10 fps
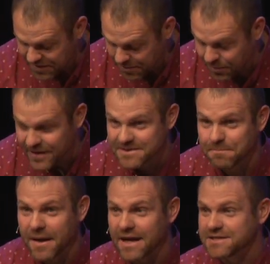in the present
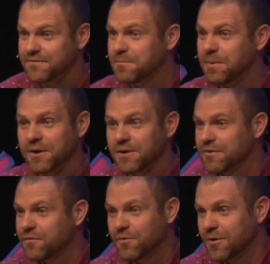passive
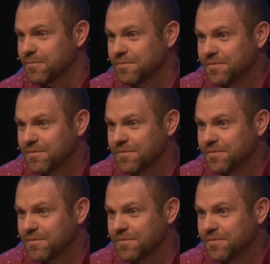imperative form.